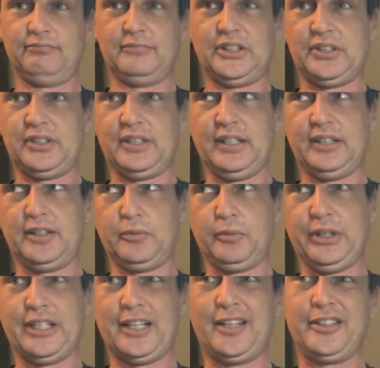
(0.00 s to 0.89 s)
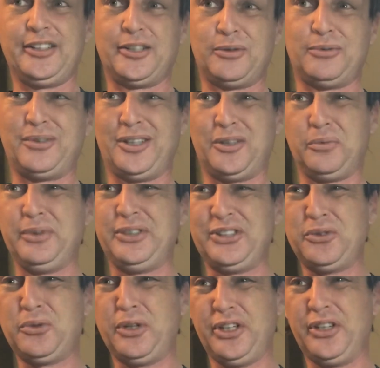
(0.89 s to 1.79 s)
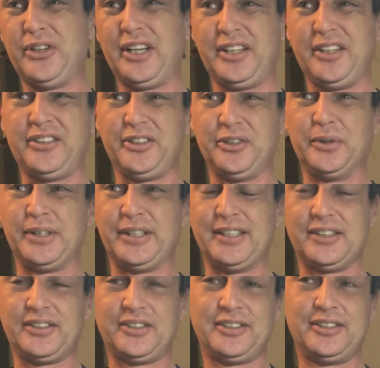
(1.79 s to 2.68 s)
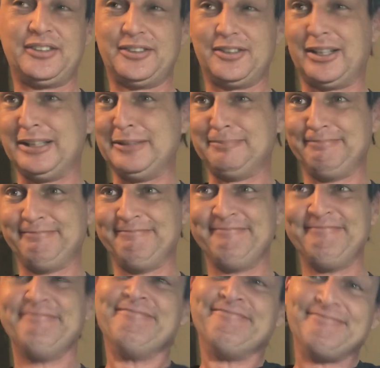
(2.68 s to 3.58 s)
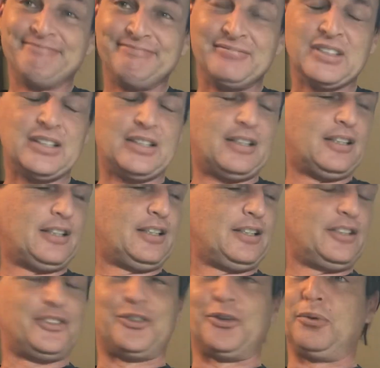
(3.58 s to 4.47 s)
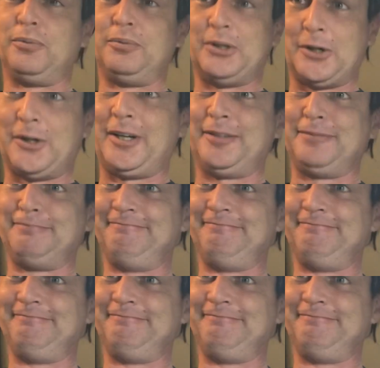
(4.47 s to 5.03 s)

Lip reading: this thing that we kind of go, well, we sort of know how to deal with this, right? So, all right.